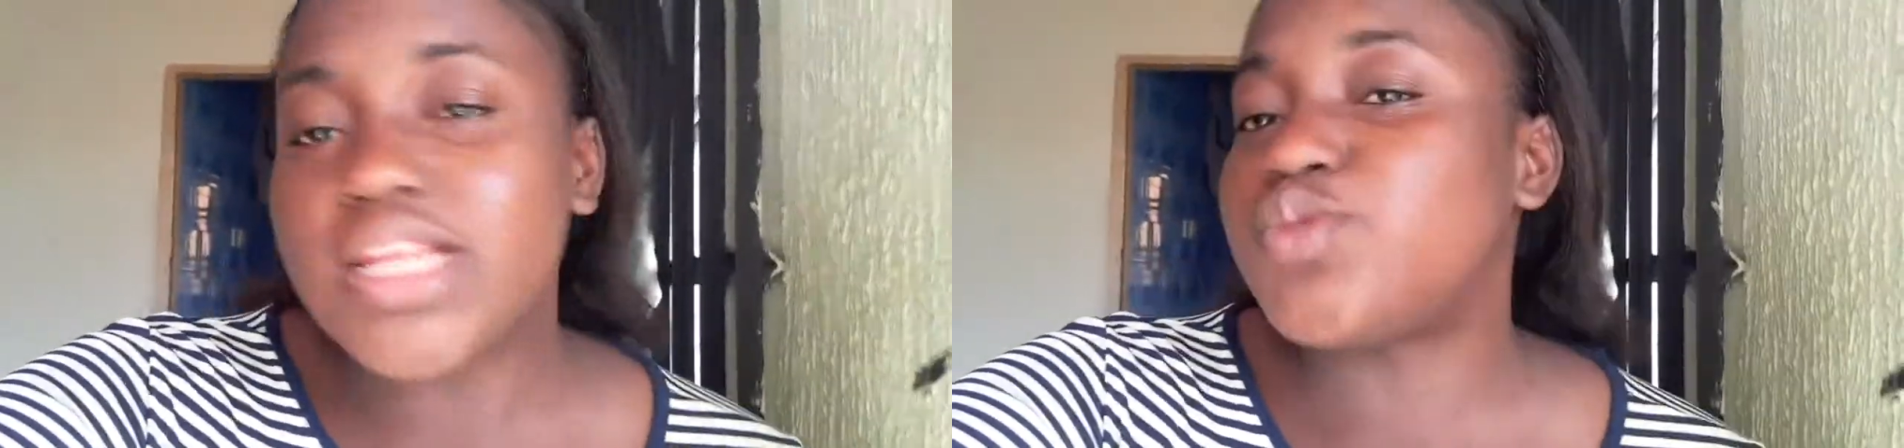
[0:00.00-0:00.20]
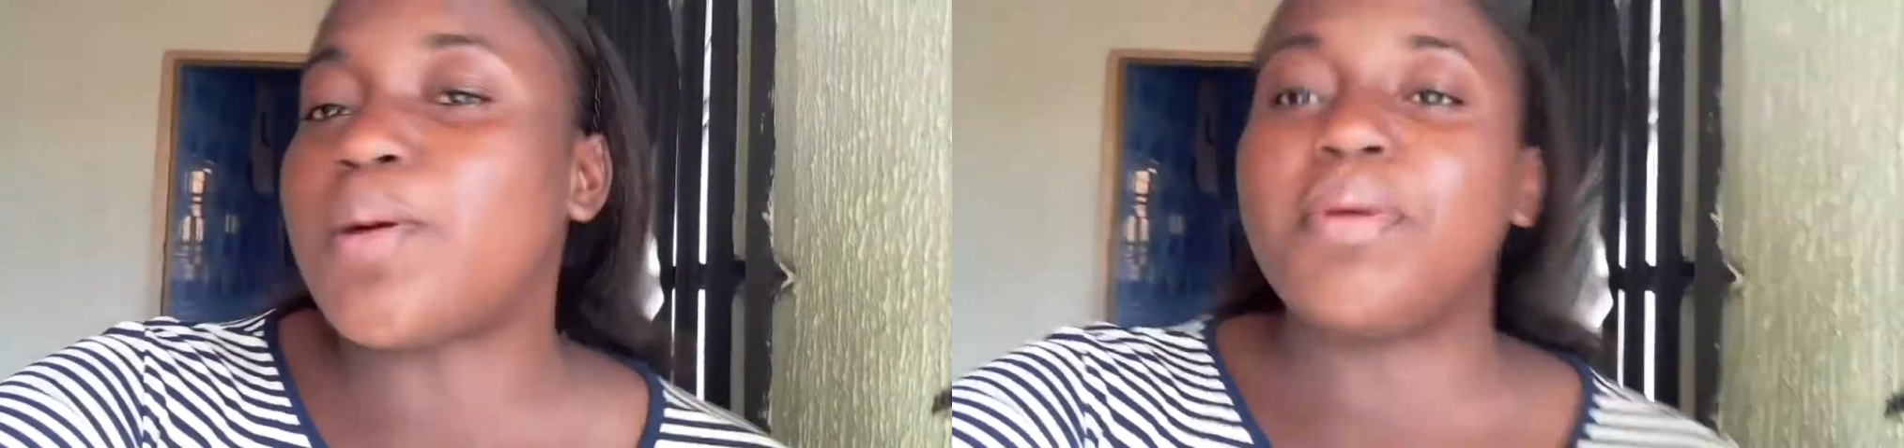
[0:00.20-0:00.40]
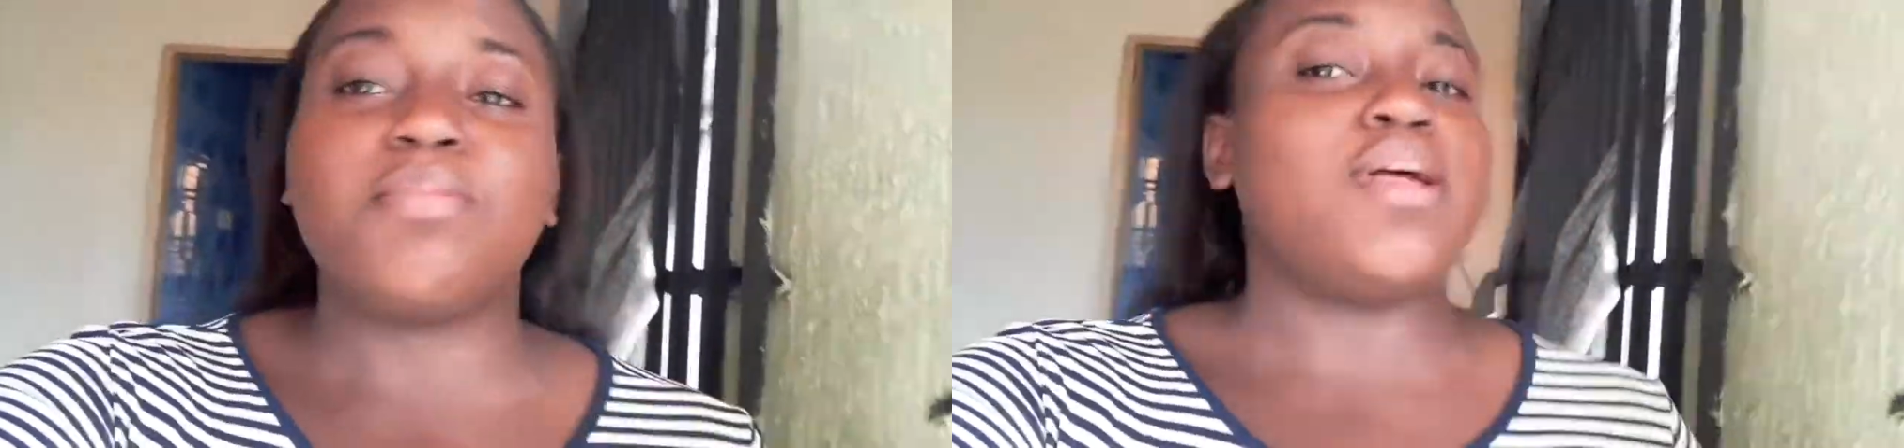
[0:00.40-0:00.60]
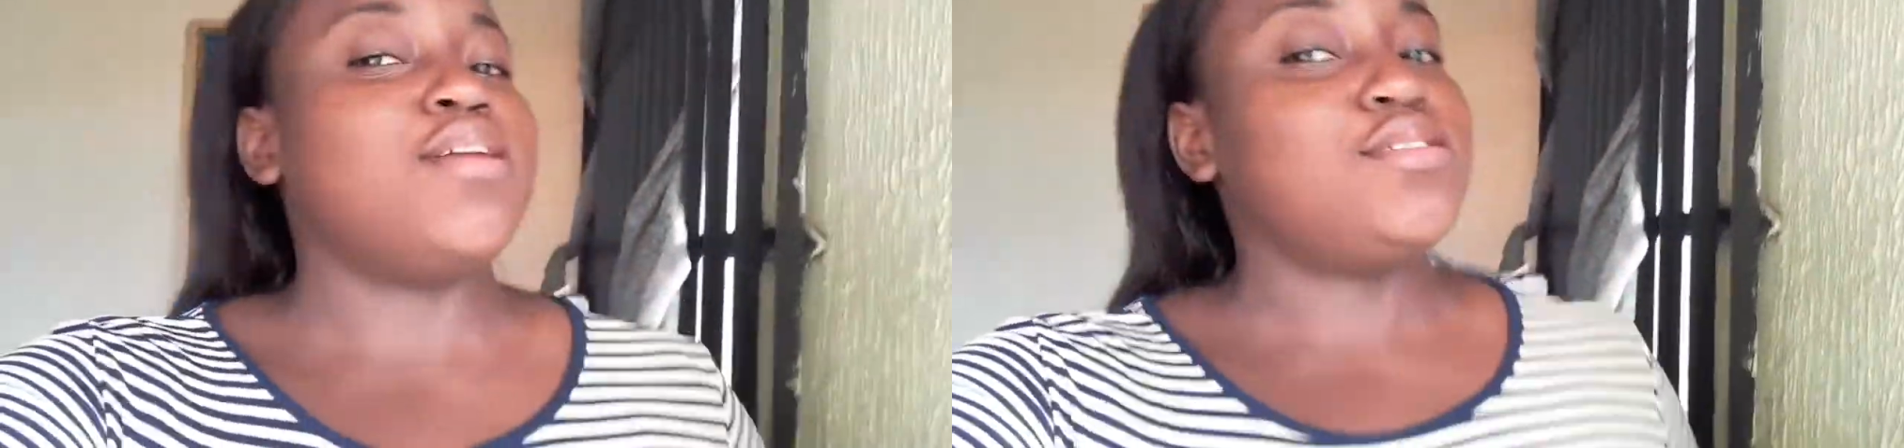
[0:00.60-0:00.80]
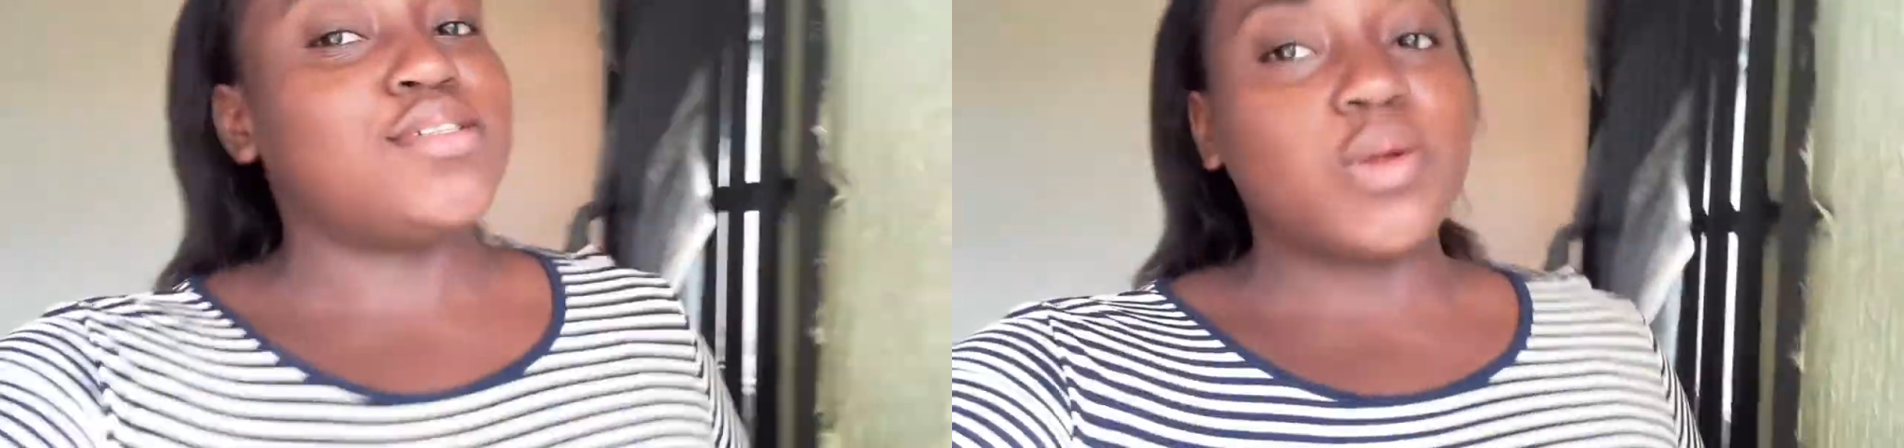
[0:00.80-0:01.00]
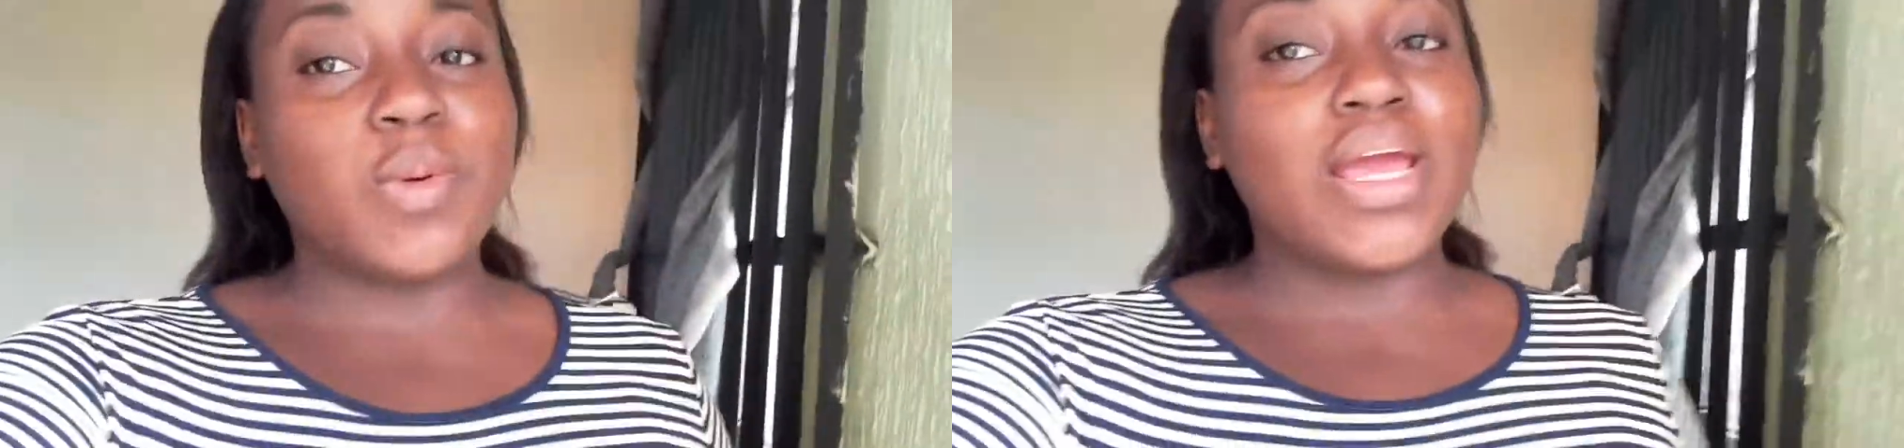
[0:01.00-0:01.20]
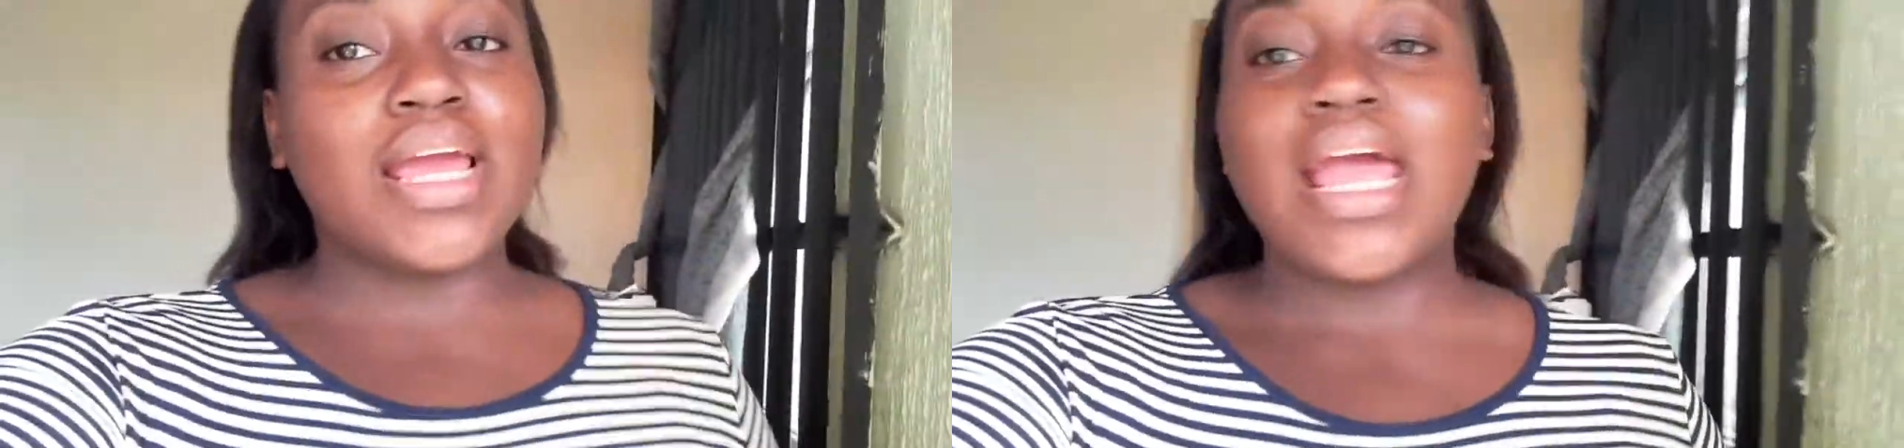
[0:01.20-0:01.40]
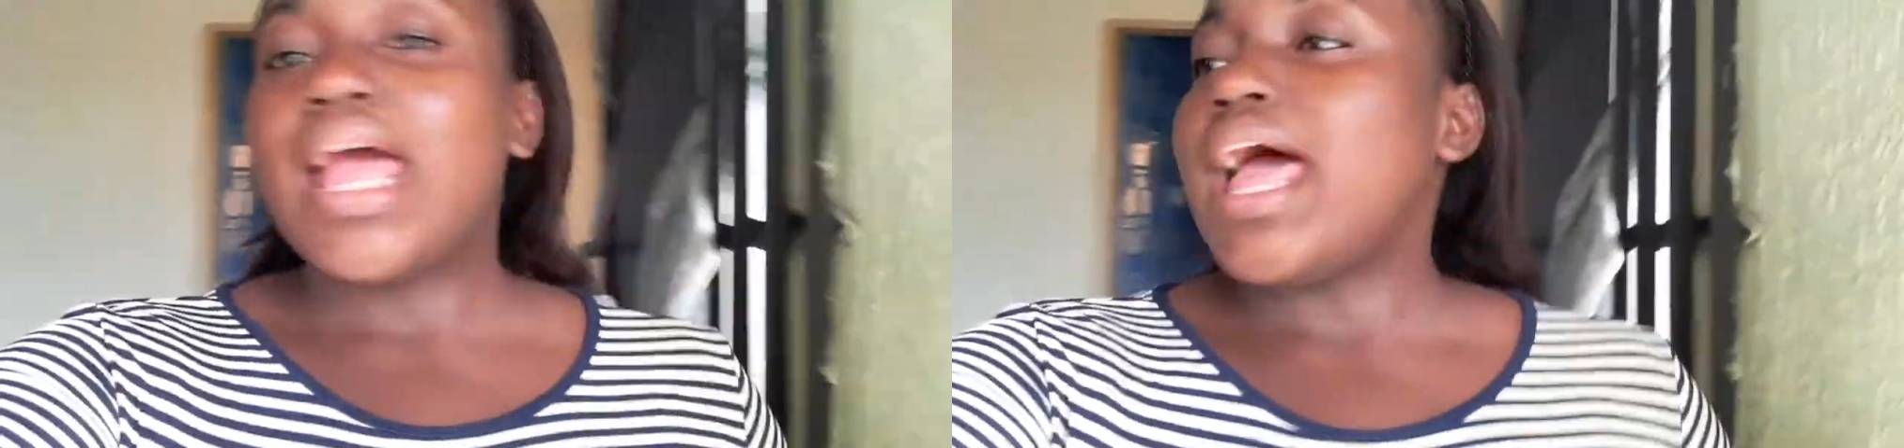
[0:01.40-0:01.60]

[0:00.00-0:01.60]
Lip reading: It's what people are doing.